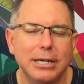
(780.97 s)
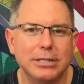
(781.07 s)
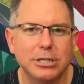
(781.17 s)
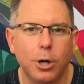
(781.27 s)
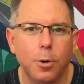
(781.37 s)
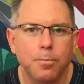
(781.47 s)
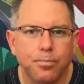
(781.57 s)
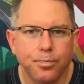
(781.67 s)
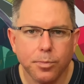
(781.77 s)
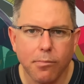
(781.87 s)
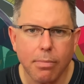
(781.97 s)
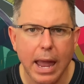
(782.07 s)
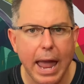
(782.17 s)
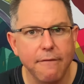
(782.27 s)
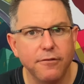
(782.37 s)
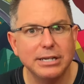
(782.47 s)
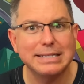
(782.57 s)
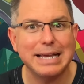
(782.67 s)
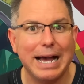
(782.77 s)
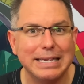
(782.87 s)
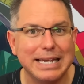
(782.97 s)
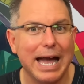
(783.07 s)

And so every size